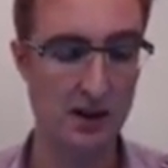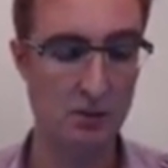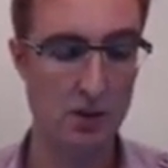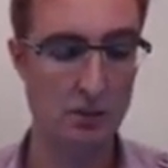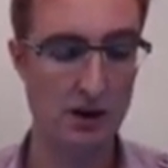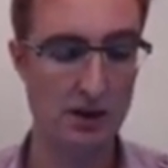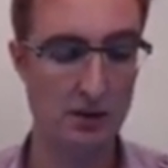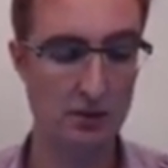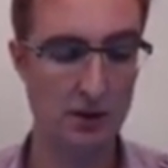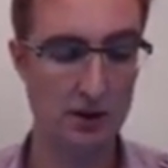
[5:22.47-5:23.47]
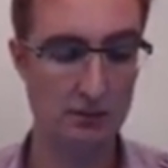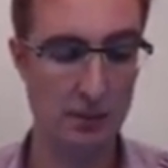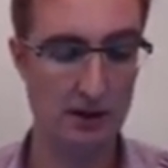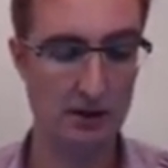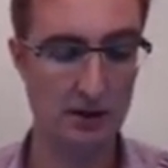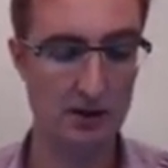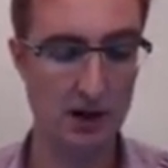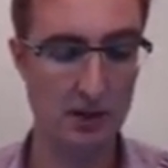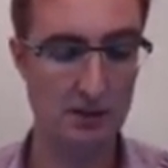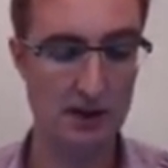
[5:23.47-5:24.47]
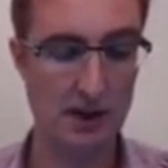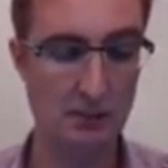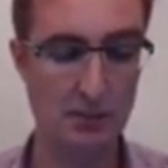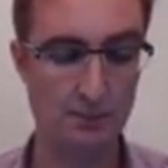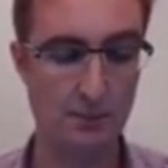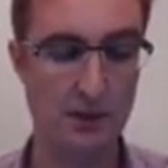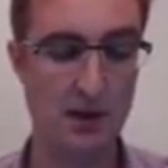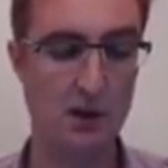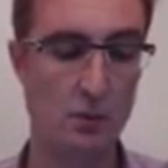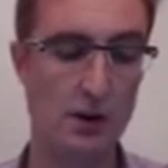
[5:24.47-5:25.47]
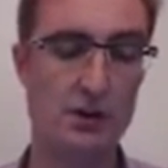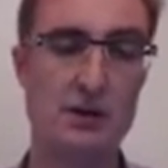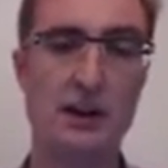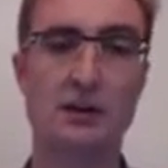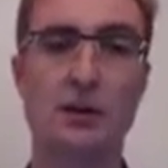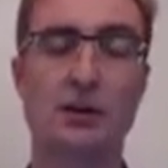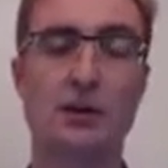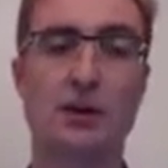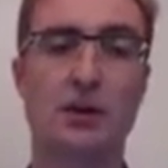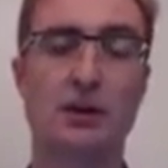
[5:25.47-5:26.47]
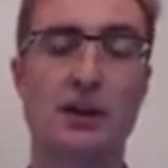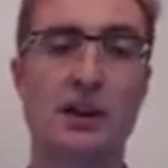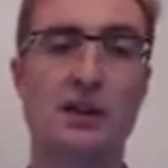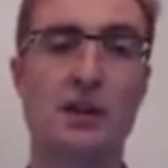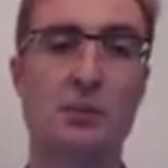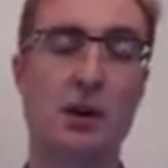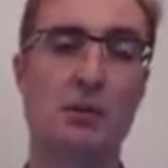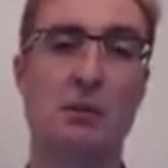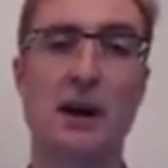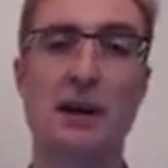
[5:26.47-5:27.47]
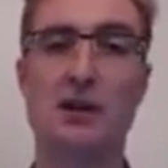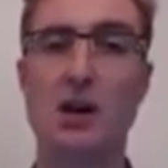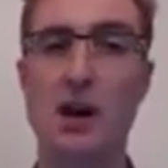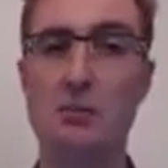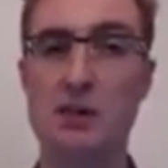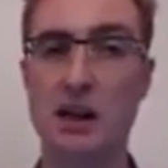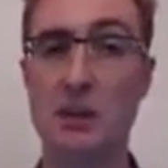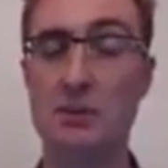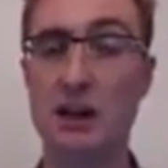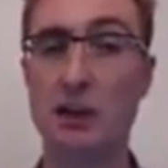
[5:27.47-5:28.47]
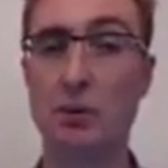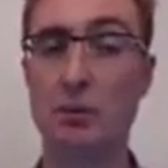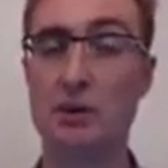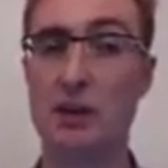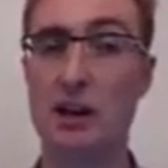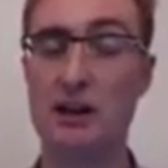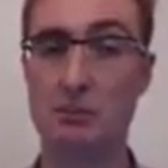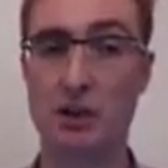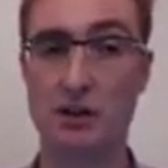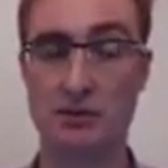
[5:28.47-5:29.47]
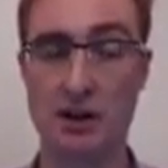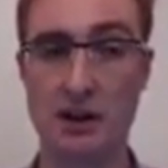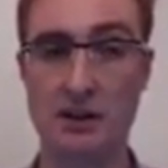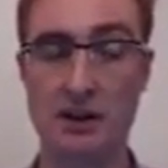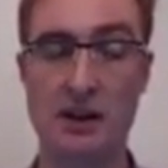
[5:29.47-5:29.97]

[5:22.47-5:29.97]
One way you can do it is based on a timestamp. When you downloaded the contents, it probably had a timestamp saying when it was last modified.